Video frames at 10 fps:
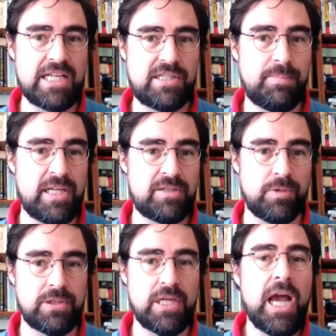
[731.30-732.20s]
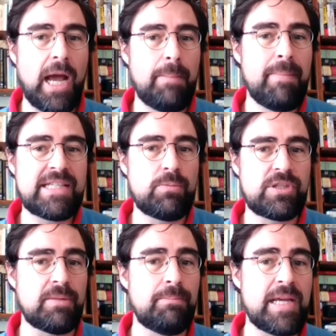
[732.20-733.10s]
That's the basement. I mix it
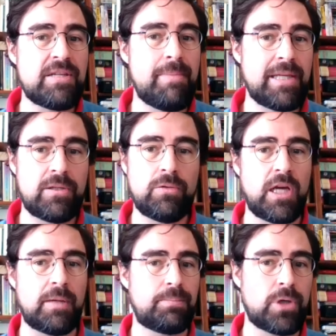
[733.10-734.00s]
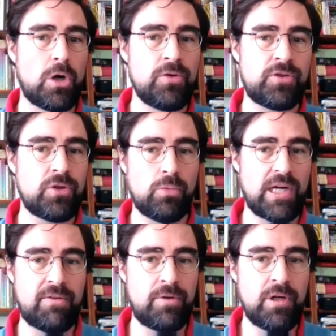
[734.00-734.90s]
with some base metal like bronze or
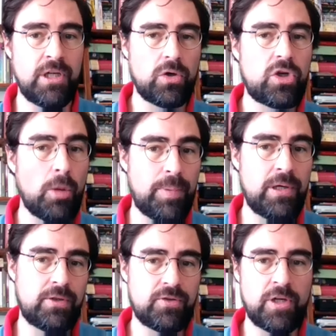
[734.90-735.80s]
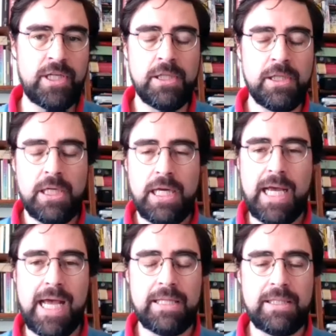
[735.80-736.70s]
whatever, or copper, sorry.
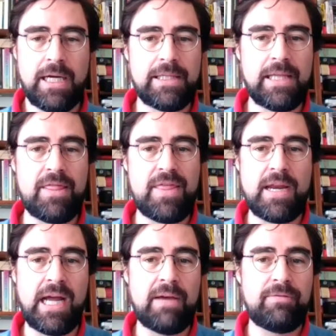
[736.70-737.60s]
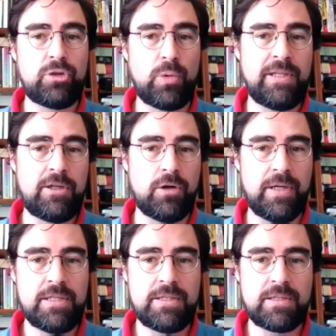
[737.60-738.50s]
And, and then I have 20
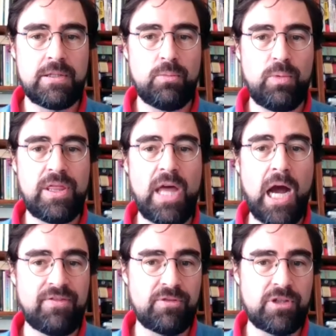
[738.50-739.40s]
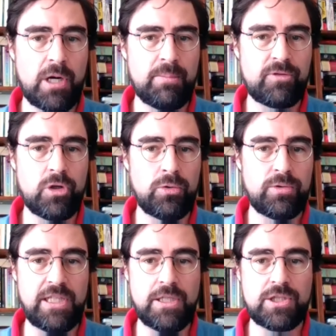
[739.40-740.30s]
coins with half a gram of
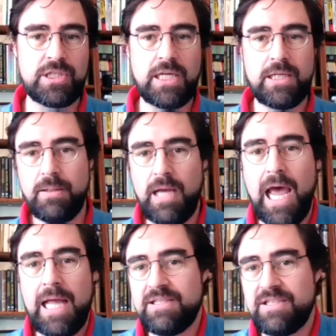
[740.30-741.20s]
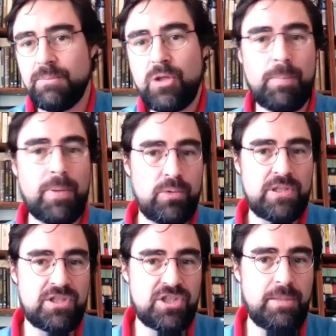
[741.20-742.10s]
gold each and some copper,
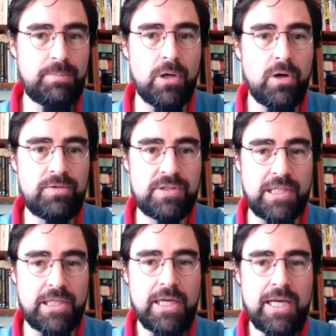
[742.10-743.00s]
which is cheaper, but, obviously.